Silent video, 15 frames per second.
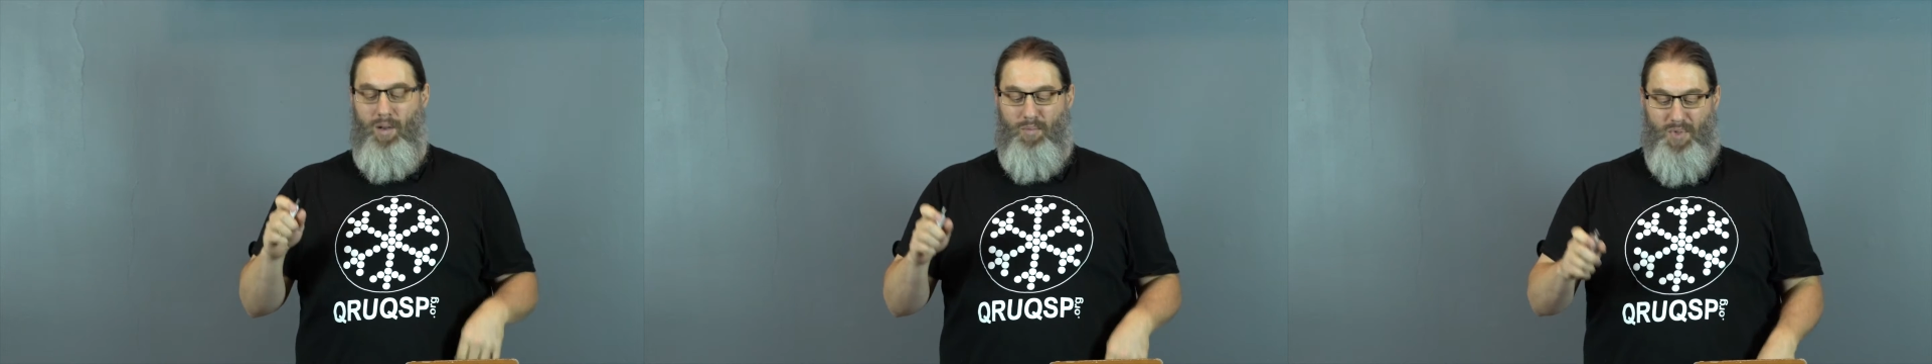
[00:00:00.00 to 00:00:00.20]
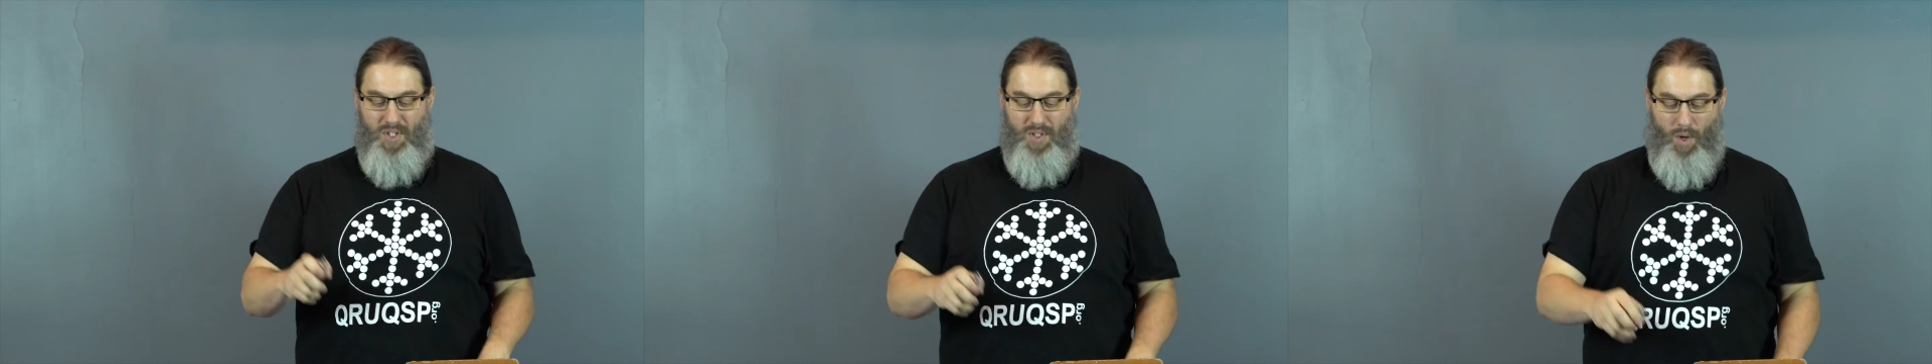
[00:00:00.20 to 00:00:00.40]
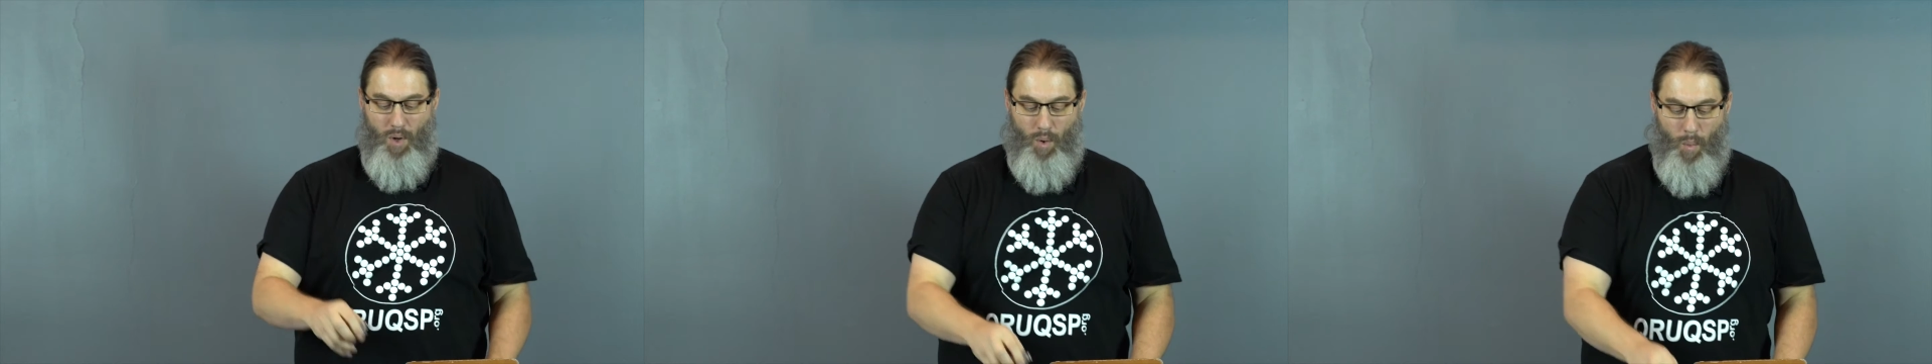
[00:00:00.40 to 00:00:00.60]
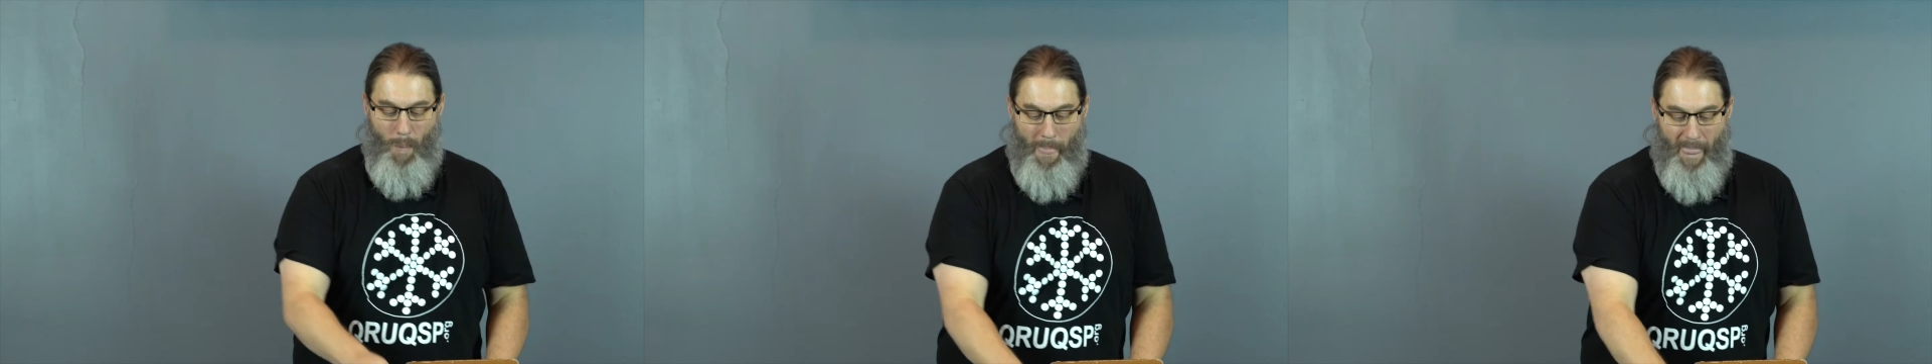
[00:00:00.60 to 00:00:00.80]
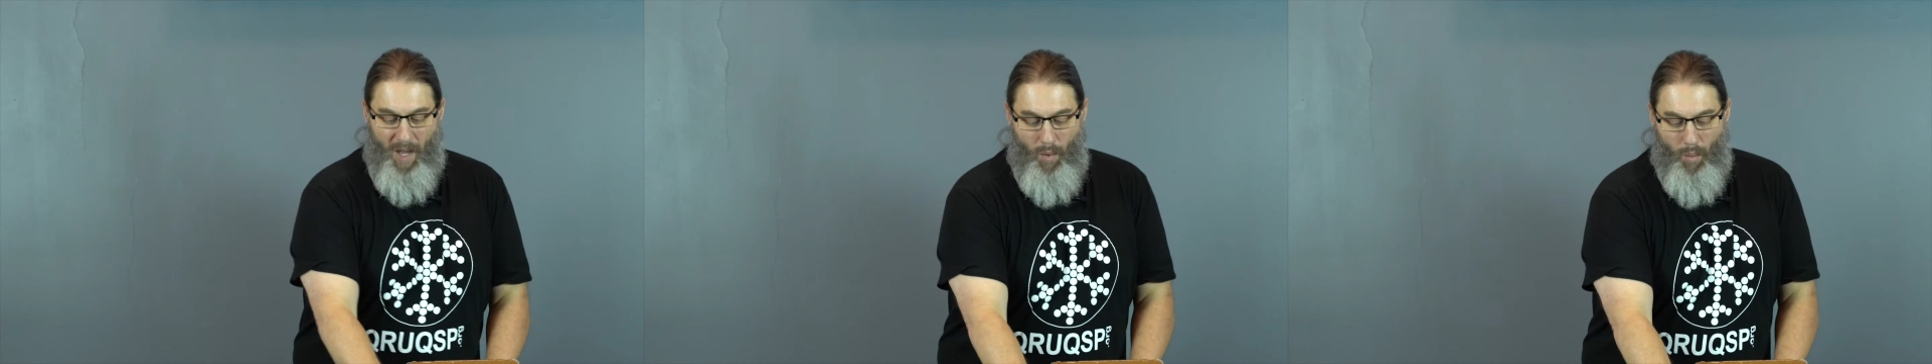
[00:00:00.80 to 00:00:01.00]

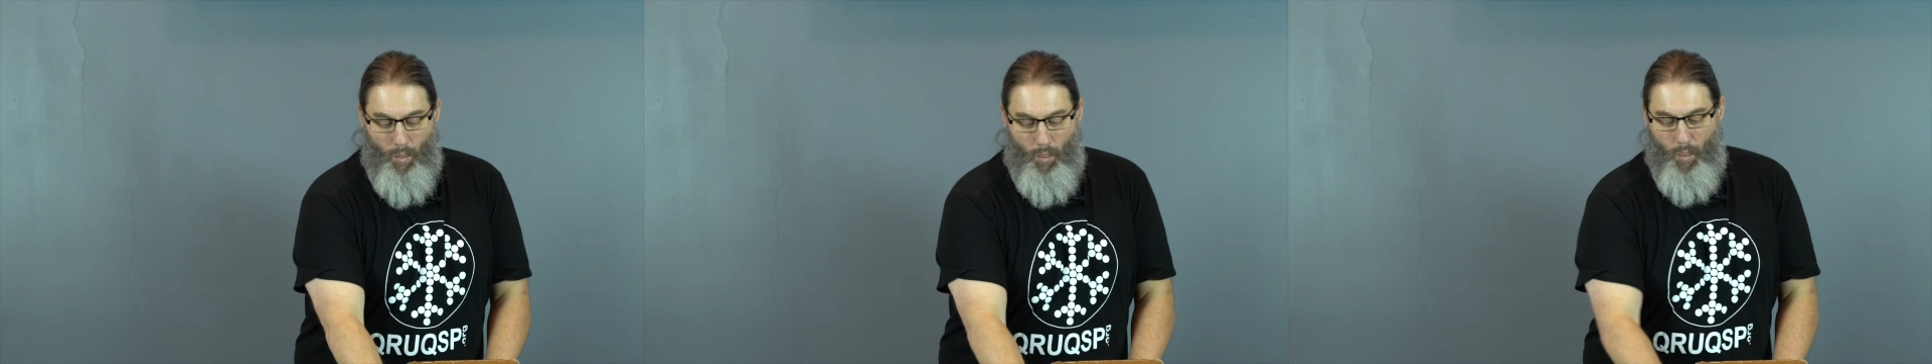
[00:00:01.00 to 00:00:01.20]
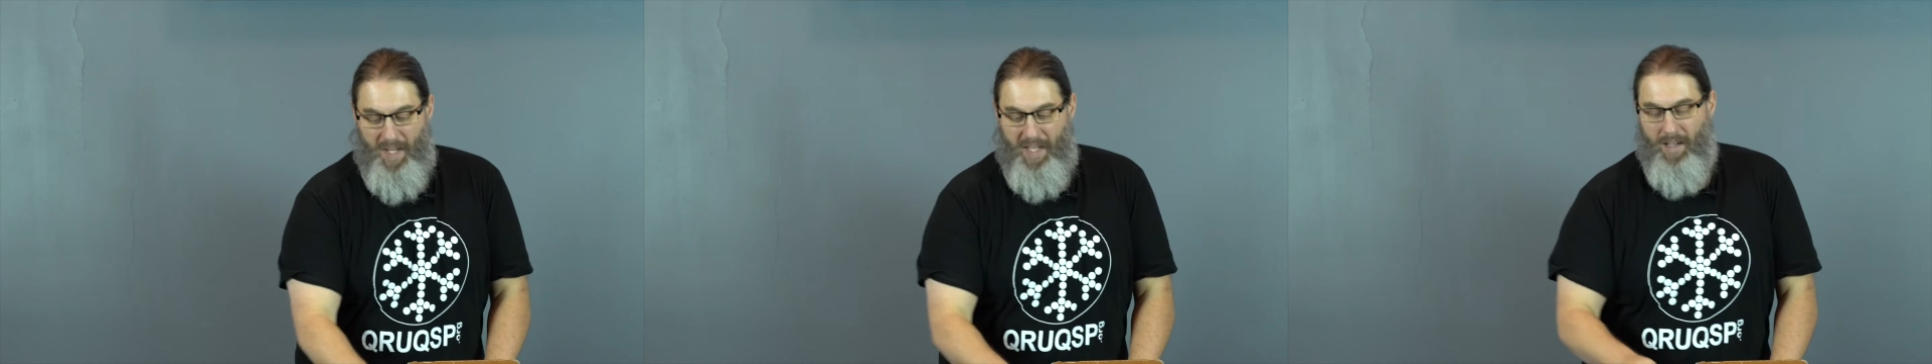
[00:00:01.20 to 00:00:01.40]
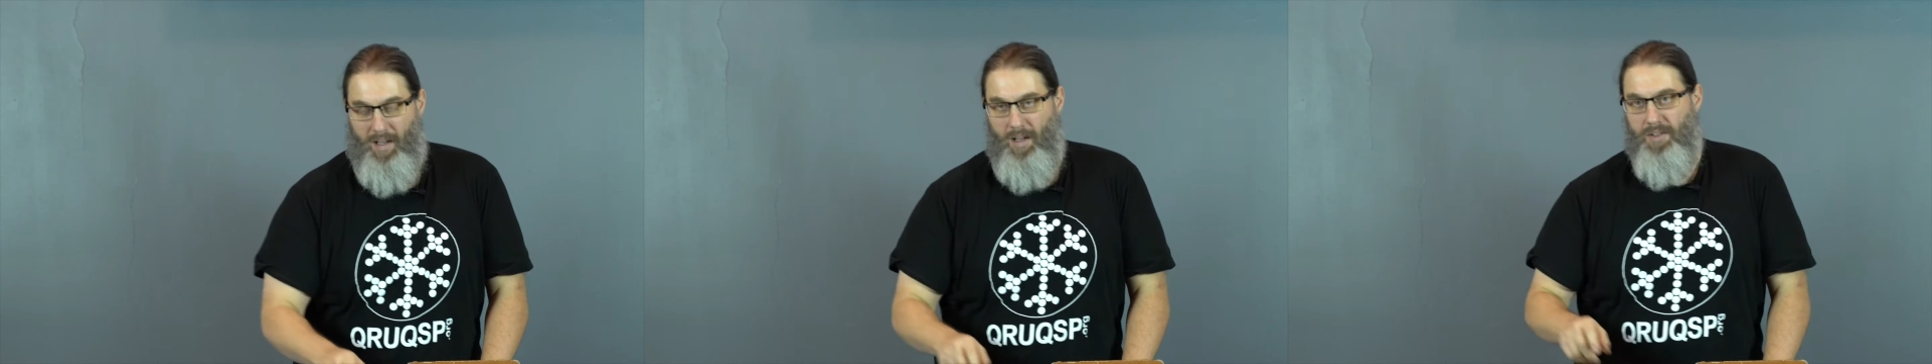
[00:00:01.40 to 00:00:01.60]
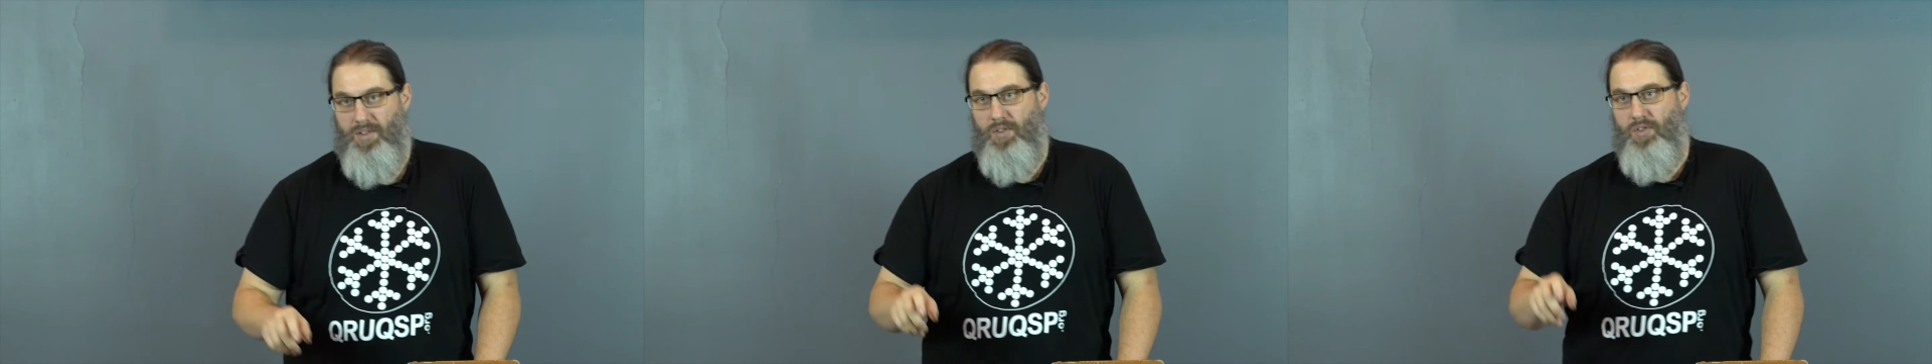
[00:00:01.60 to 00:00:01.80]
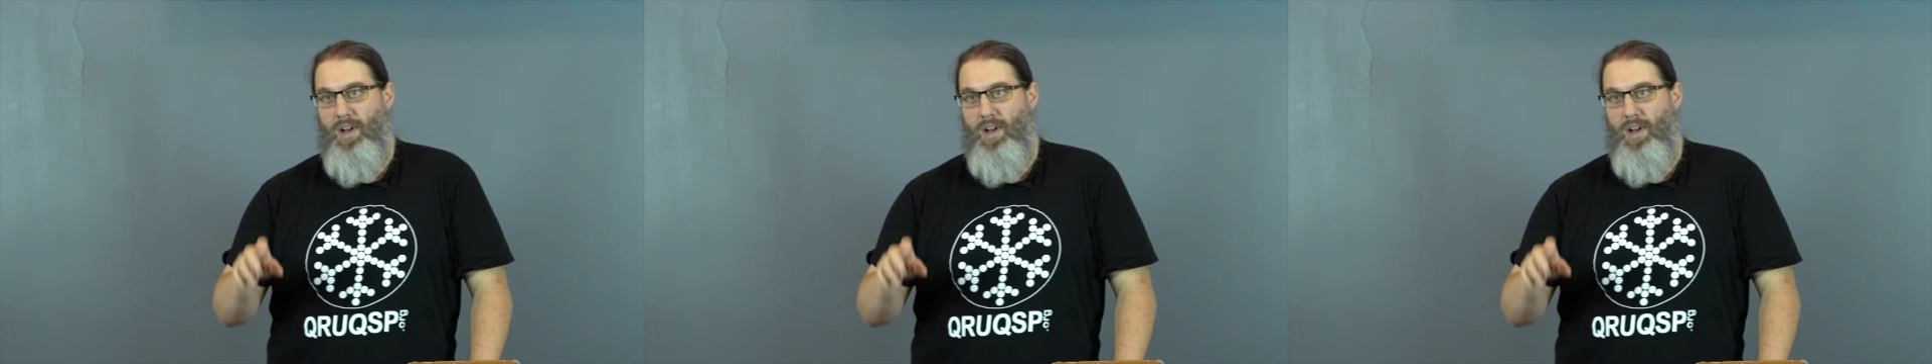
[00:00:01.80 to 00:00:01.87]
So we can also